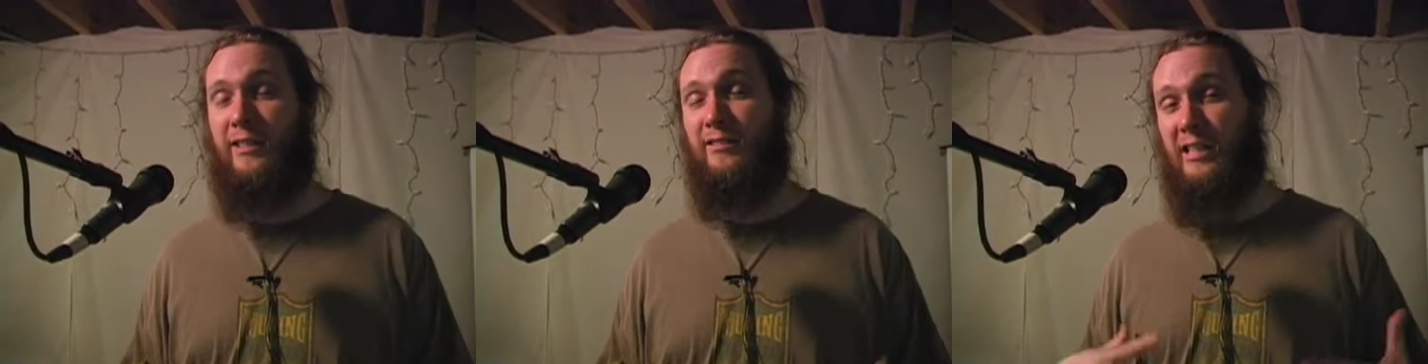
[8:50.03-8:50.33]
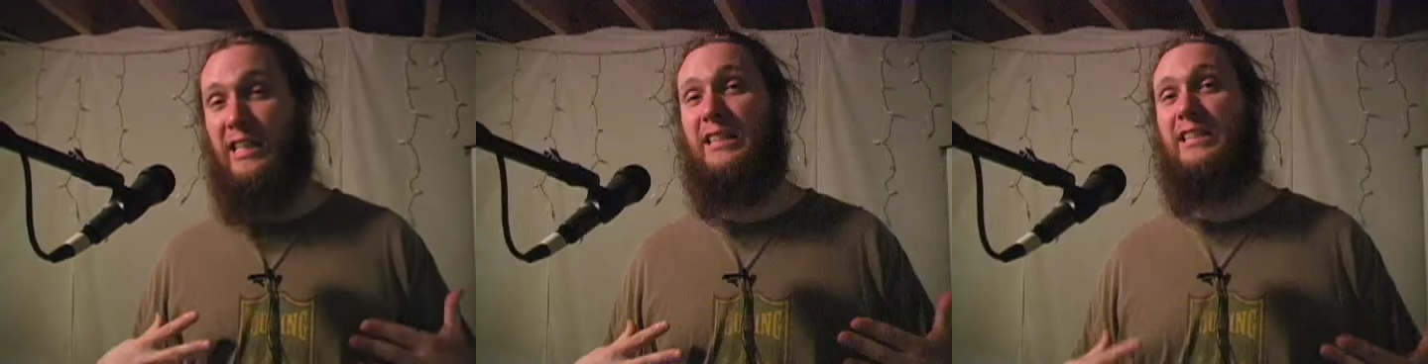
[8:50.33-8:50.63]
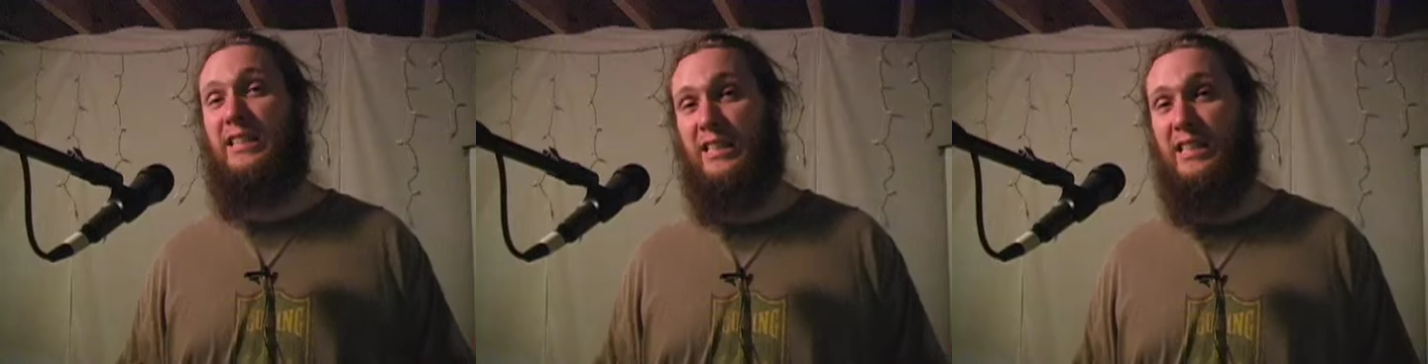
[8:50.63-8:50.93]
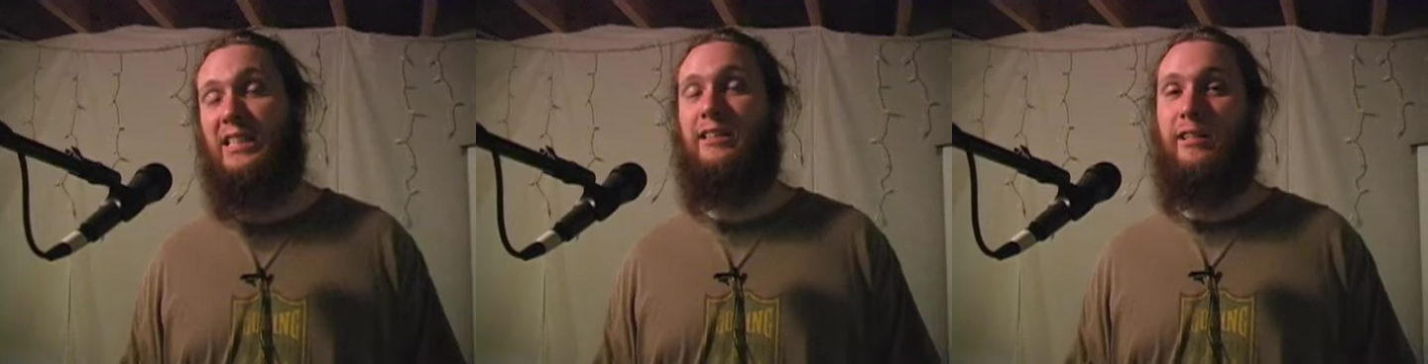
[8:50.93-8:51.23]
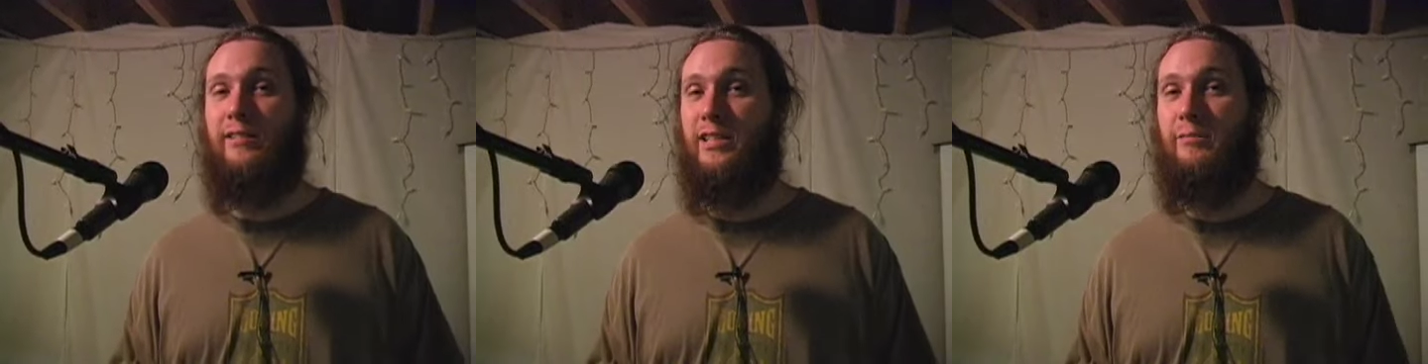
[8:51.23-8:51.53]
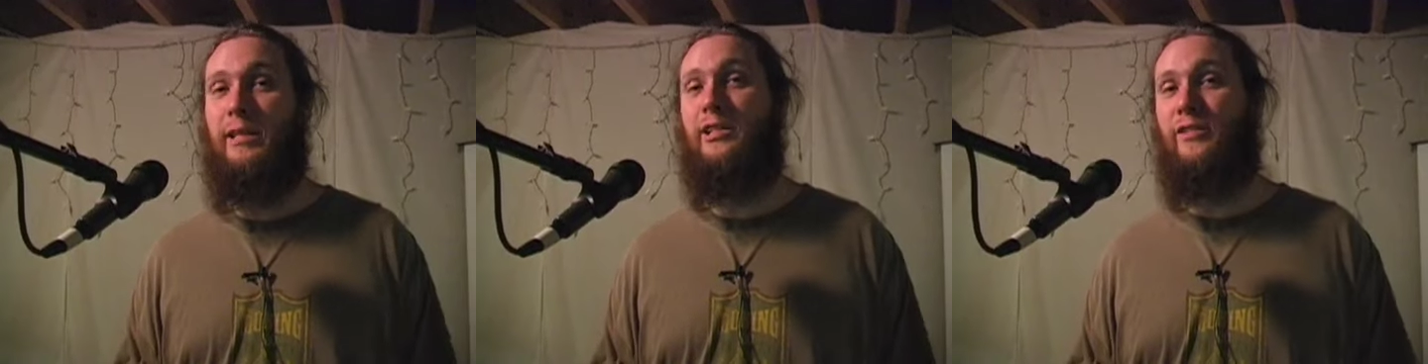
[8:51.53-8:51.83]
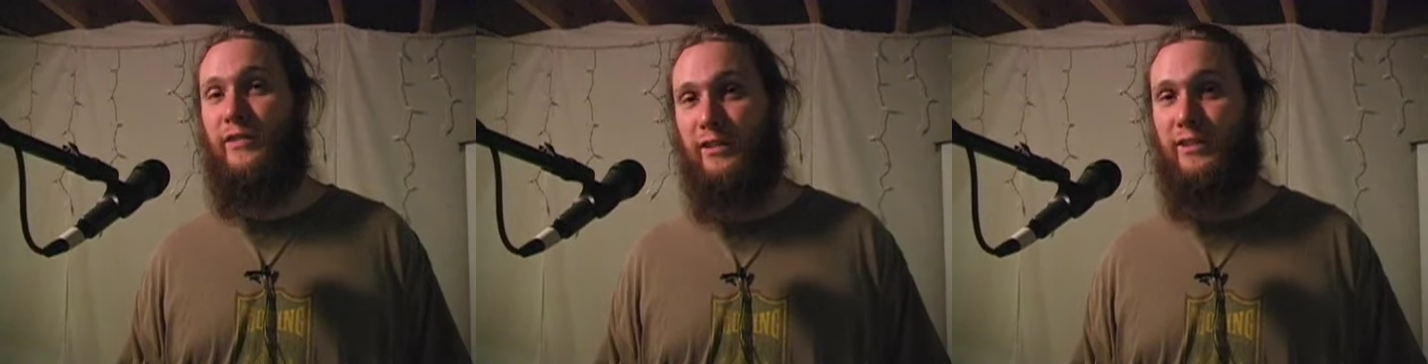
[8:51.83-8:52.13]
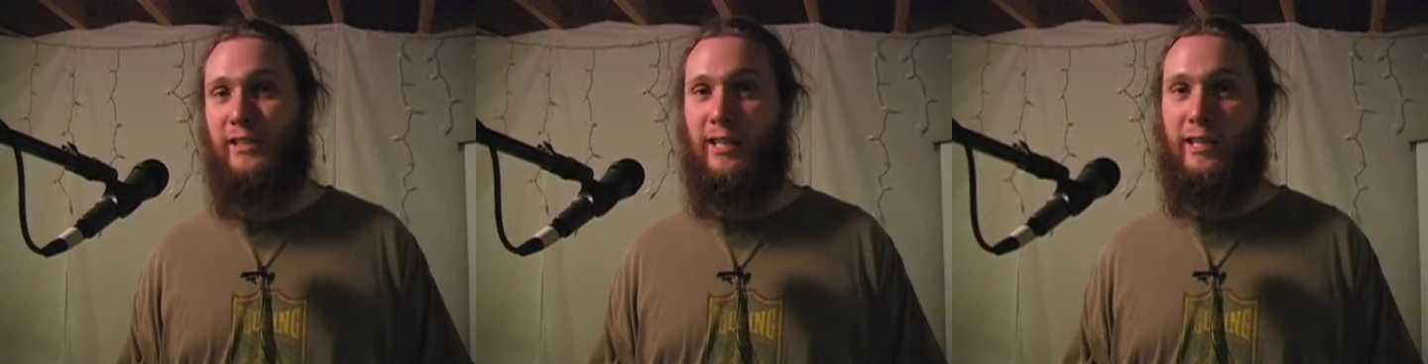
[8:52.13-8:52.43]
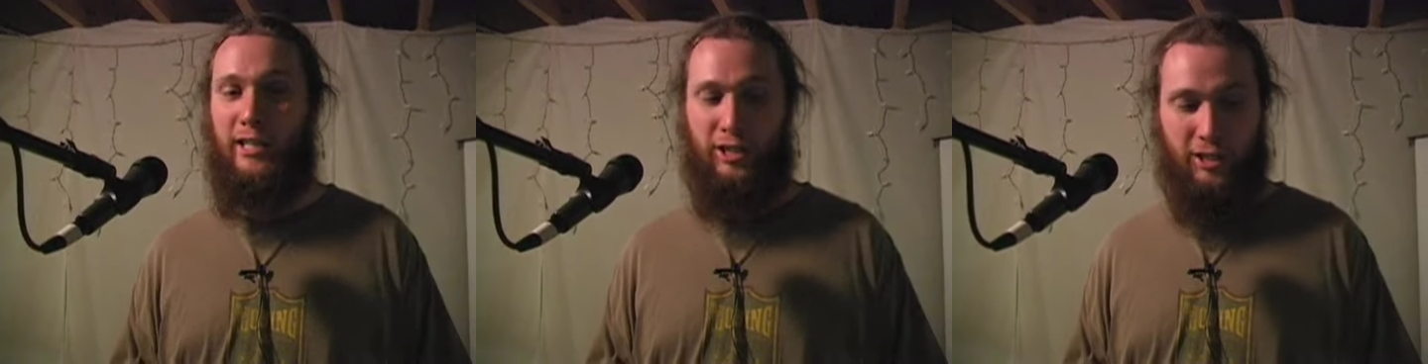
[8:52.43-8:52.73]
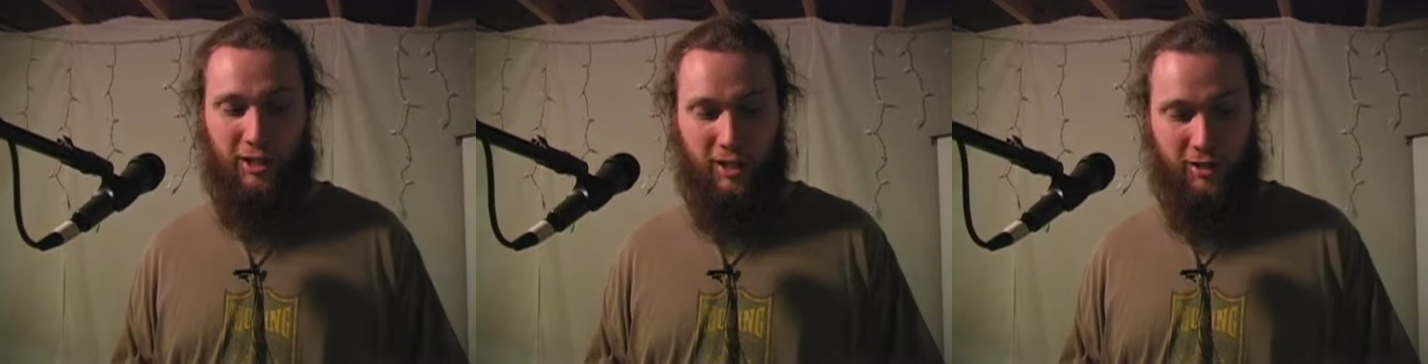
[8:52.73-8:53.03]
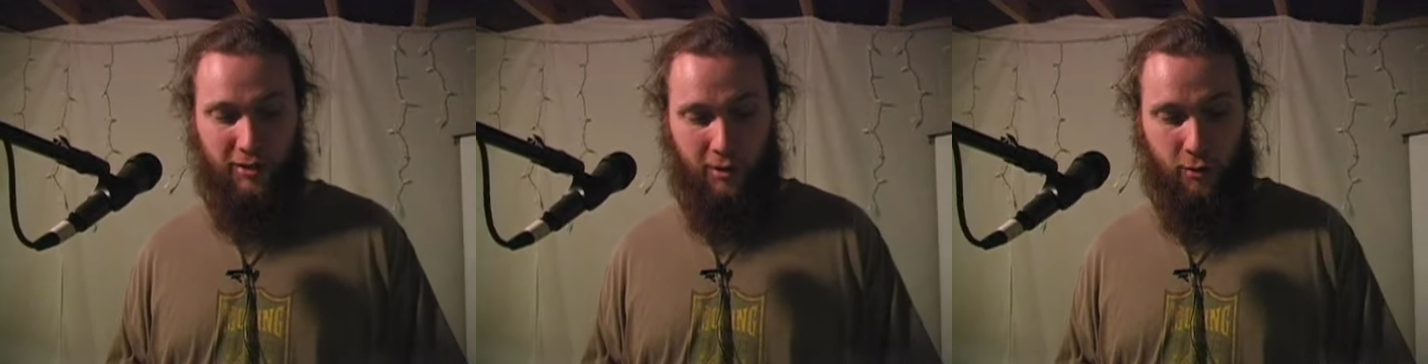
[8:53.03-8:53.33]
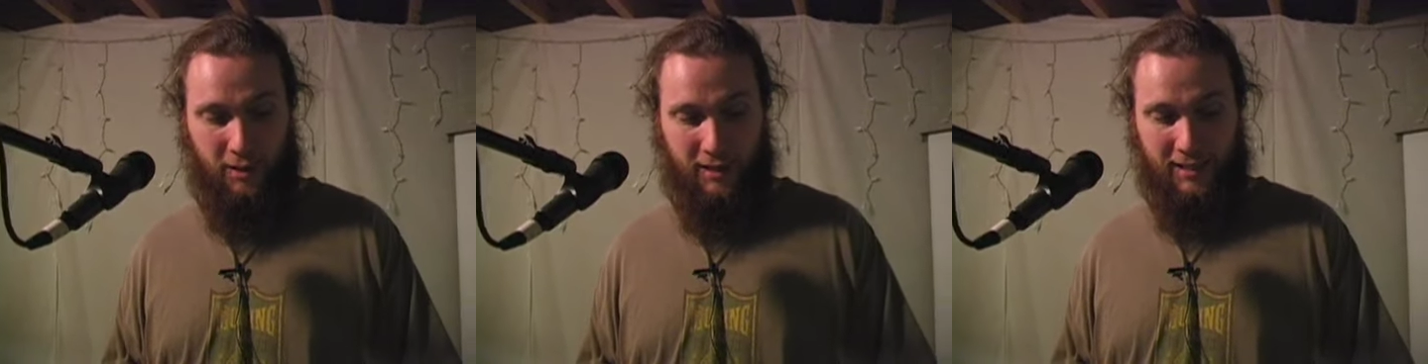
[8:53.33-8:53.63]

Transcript: You're like, ugh, it just makes you feel sluggish. So